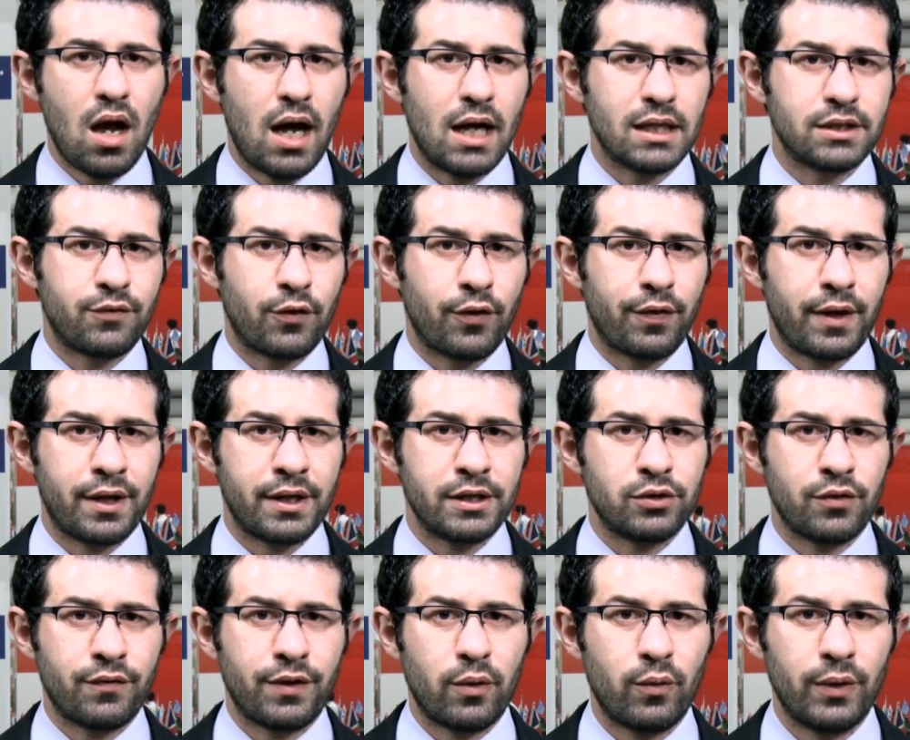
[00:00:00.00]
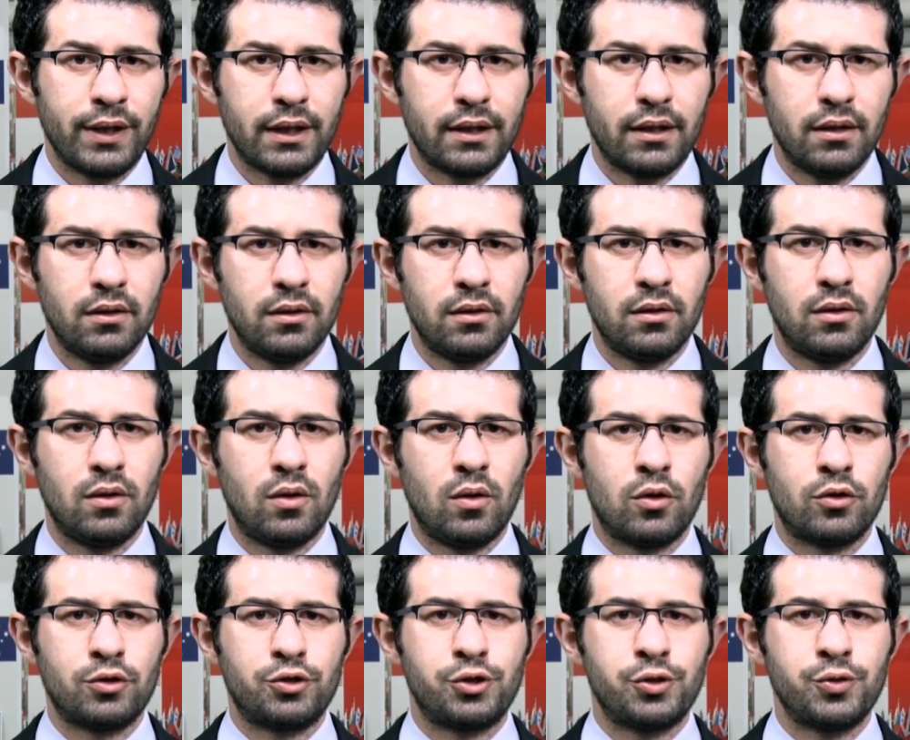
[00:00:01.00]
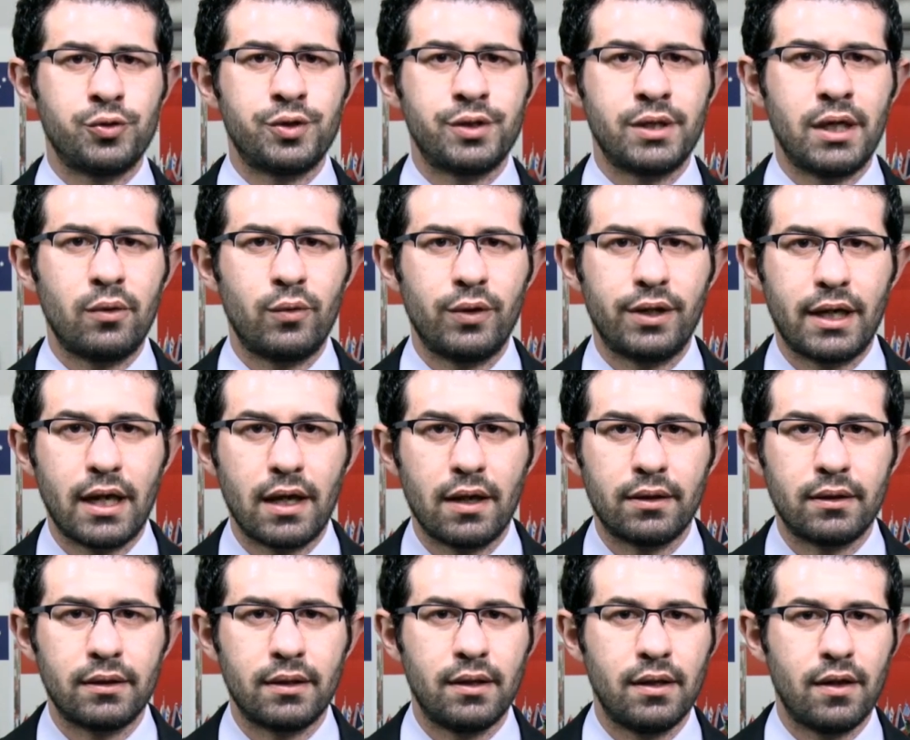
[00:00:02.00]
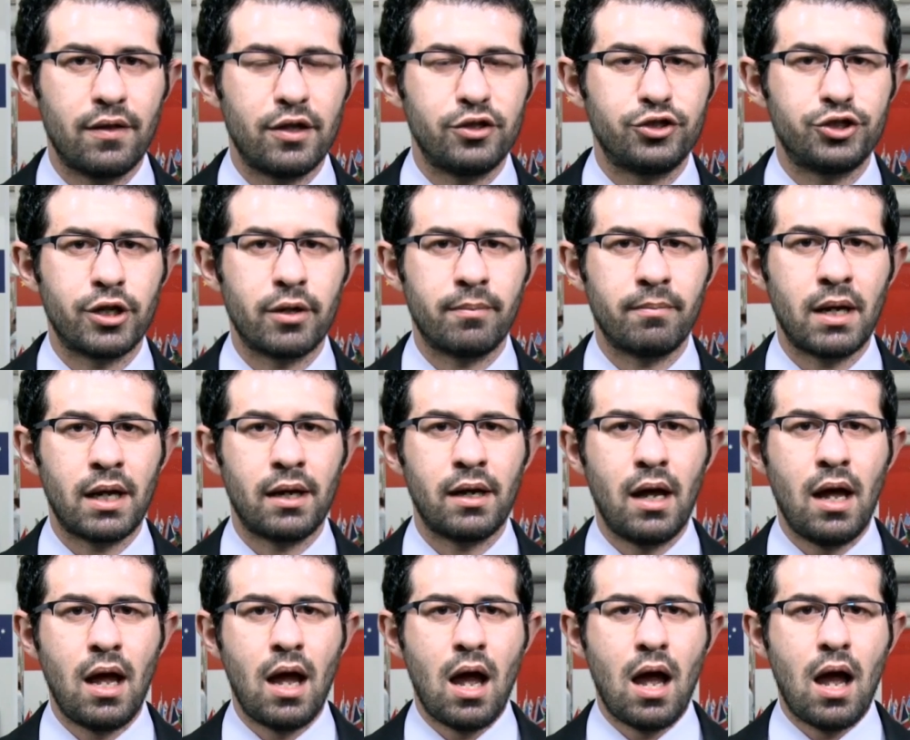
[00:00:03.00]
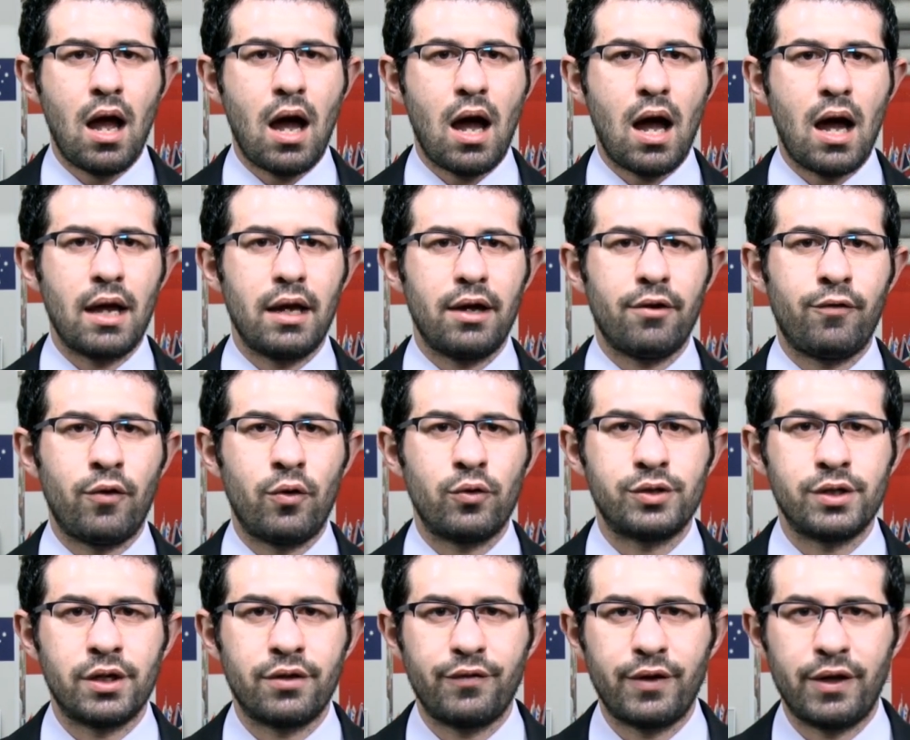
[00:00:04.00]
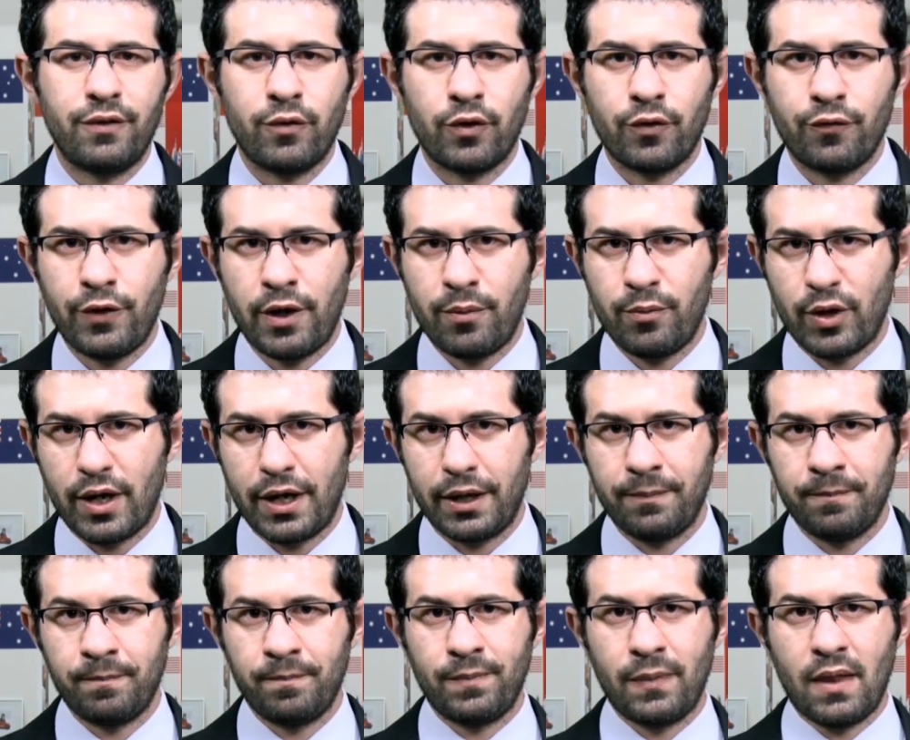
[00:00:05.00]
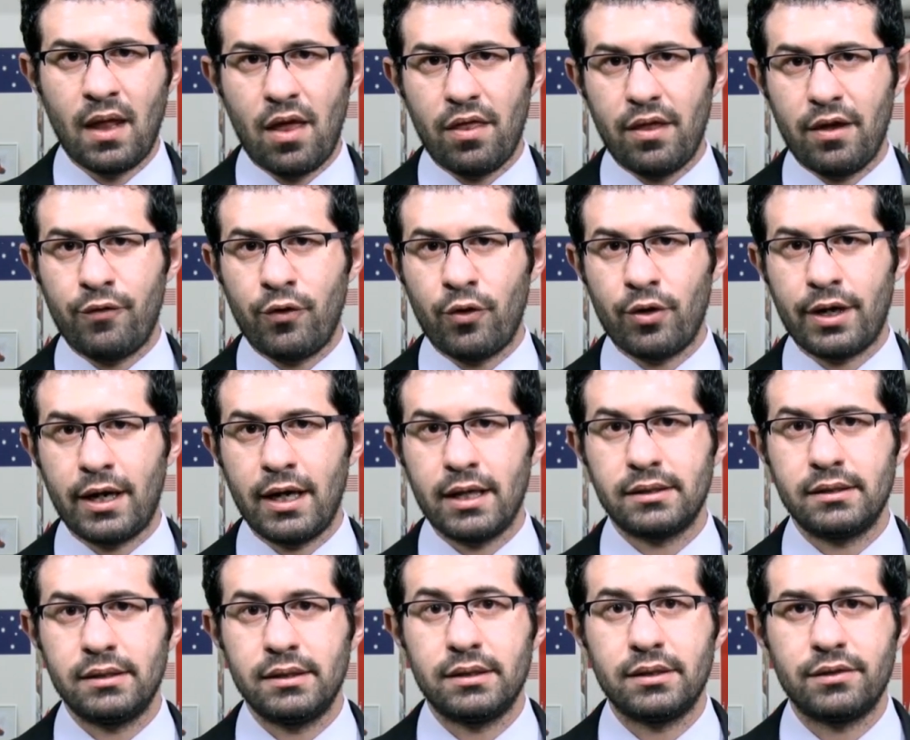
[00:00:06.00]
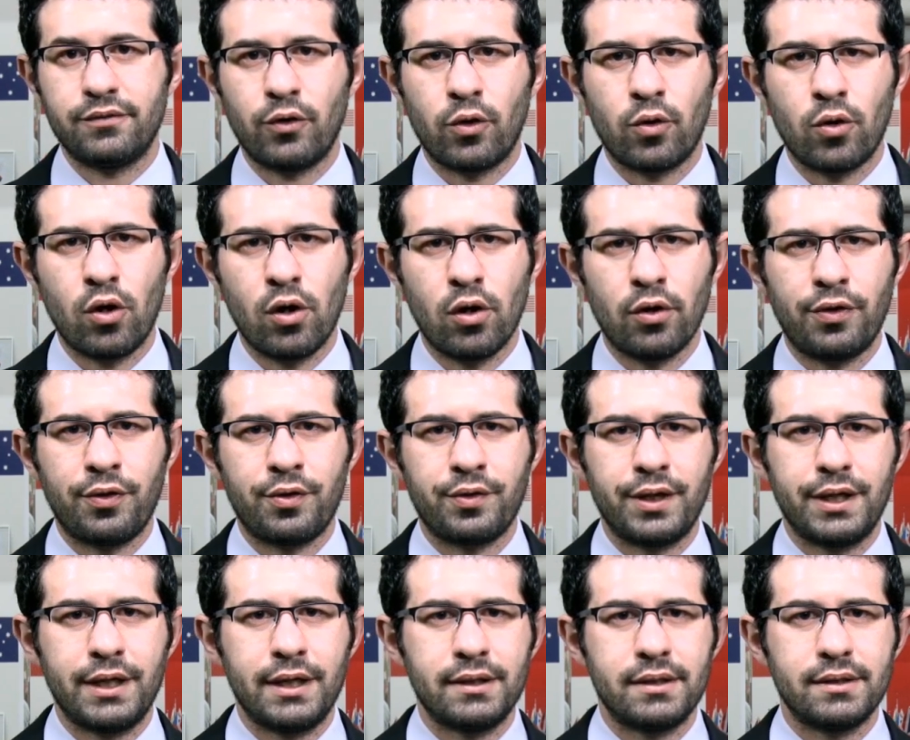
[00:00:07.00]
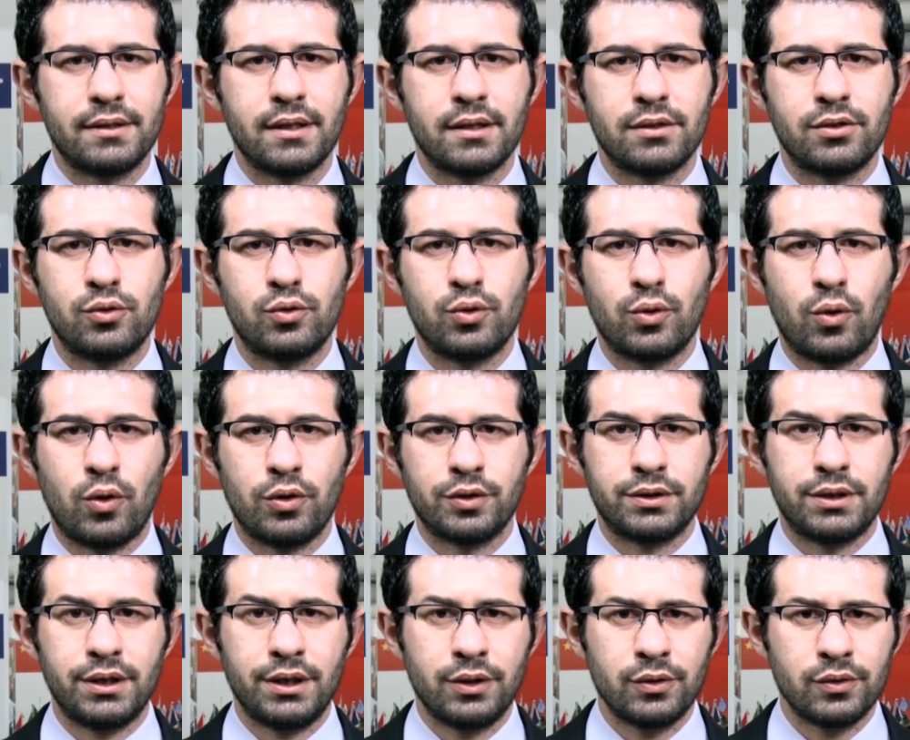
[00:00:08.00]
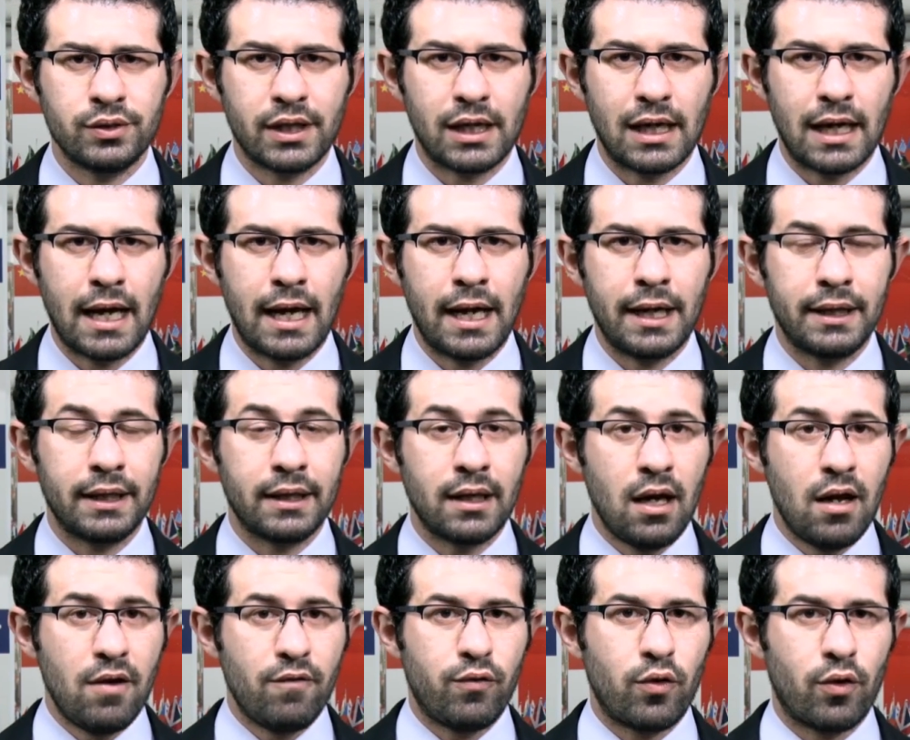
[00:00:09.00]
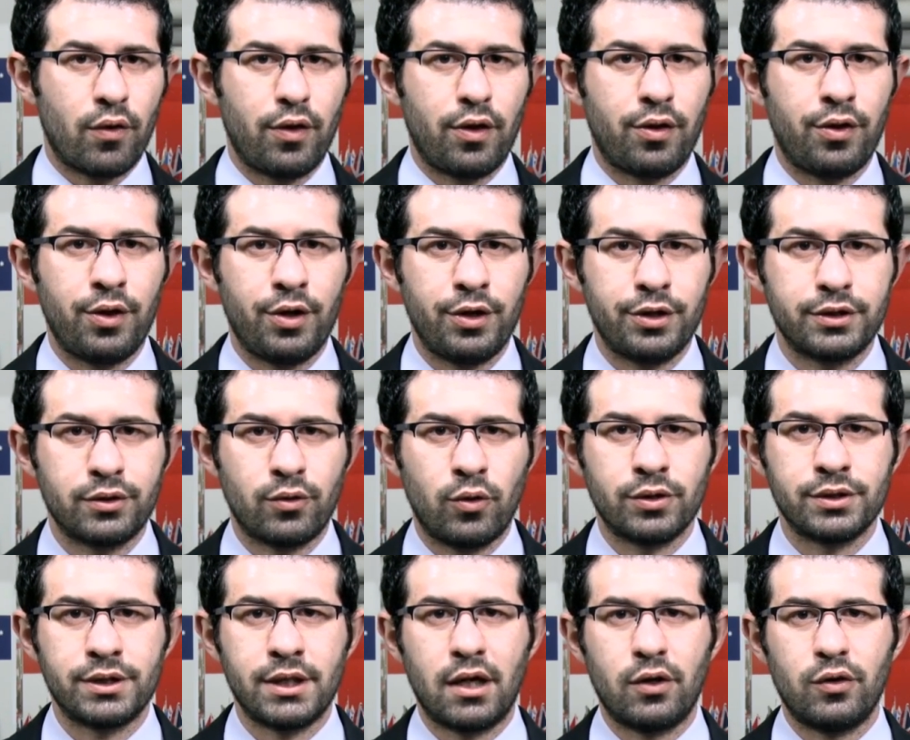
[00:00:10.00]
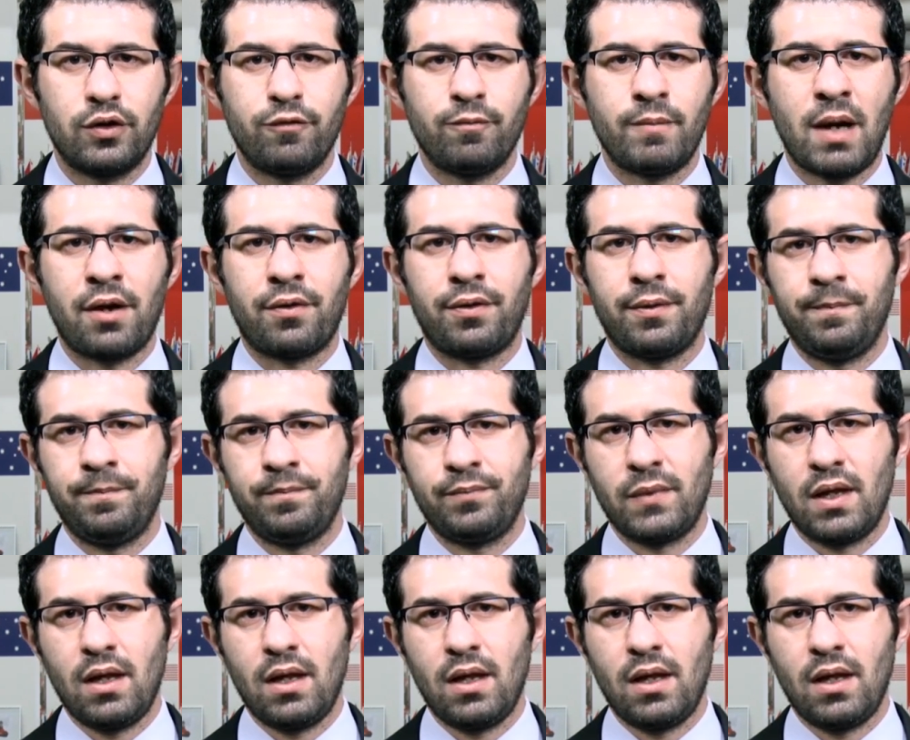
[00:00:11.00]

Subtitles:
As for the rest of the week, on Tuesday we get the German IFO survey for February. The forecast is for all 3 indices to continue declining for the 3rd consecutive month.